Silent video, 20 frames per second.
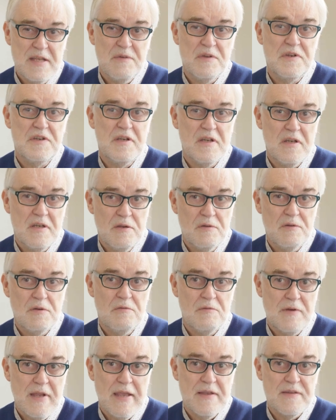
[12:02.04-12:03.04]
how a child
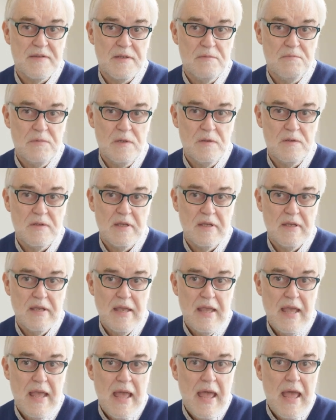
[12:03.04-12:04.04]
reacts to music.
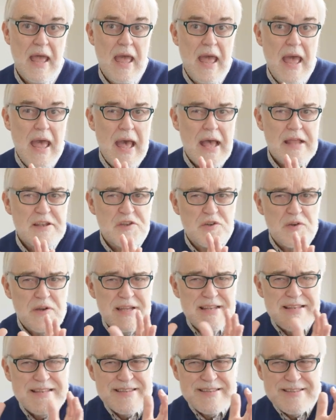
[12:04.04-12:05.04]
And
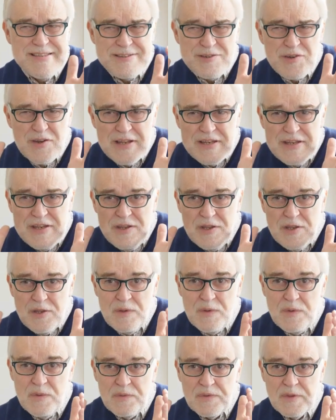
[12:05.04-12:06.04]
try and
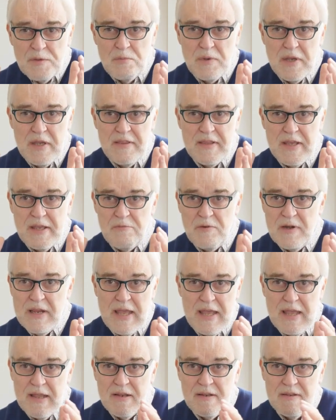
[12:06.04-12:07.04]
use the way they
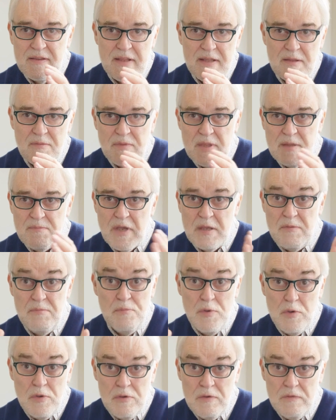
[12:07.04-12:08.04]
react, that they may
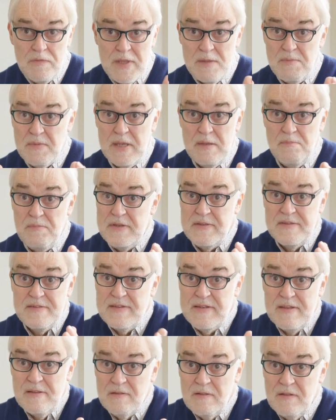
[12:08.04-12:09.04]
move, they may be
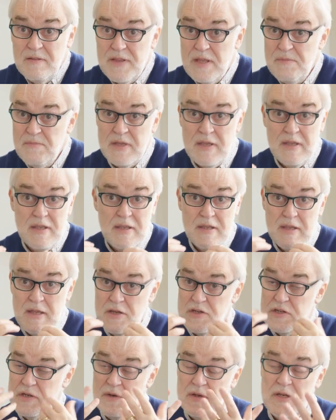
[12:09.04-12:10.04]
still, they may
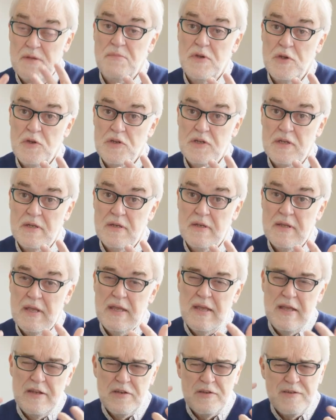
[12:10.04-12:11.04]
show an emotion,
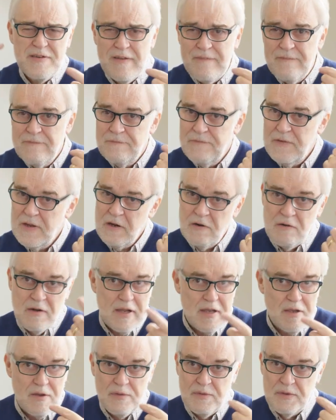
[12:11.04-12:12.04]
to try and figure
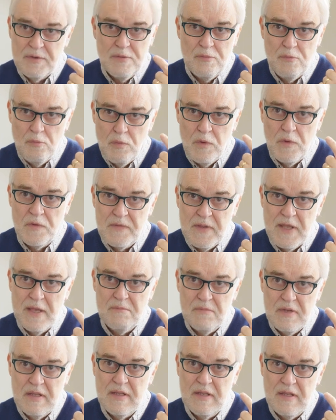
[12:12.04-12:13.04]
out what's
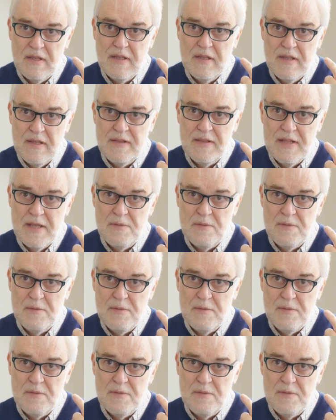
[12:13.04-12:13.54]
happening in